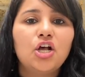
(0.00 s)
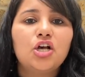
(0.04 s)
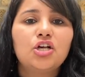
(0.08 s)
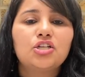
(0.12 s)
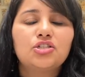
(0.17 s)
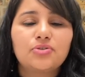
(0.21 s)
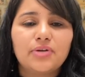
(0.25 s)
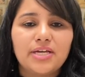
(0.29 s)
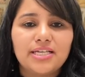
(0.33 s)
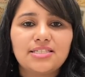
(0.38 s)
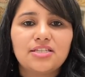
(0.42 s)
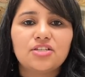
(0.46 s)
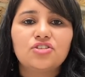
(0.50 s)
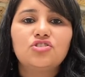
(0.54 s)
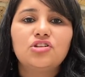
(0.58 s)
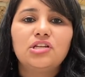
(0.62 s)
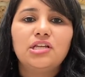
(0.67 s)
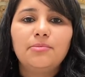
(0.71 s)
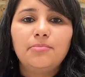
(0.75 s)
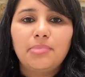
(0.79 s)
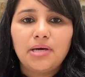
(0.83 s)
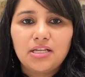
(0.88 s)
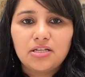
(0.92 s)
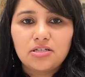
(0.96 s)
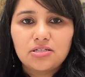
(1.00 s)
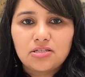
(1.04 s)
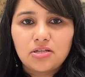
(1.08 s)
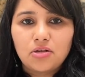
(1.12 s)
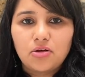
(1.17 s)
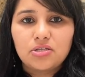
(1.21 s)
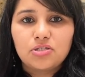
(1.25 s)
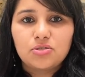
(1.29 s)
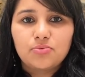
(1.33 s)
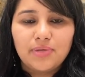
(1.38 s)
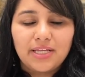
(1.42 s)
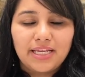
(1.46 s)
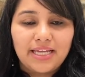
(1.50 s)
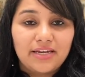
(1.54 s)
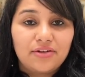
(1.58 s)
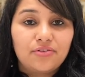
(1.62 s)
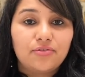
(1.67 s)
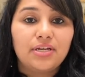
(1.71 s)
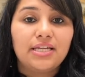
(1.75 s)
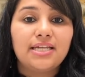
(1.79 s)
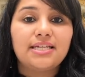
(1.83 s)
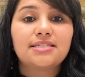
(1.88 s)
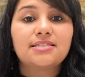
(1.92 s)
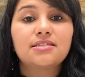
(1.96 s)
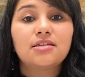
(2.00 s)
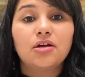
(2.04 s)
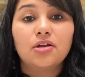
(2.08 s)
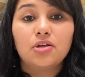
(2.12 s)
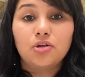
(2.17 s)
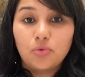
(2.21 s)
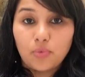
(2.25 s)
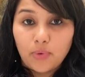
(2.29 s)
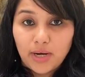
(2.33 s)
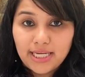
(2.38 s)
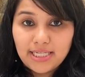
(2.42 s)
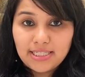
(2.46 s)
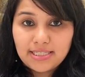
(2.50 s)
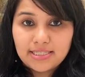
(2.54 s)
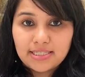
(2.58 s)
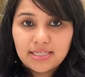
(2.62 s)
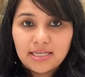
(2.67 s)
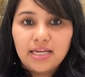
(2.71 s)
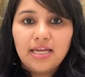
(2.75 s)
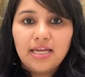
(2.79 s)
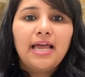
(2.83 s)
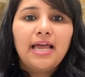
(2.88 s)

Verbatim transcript: So essentially bulk slots will get released twice,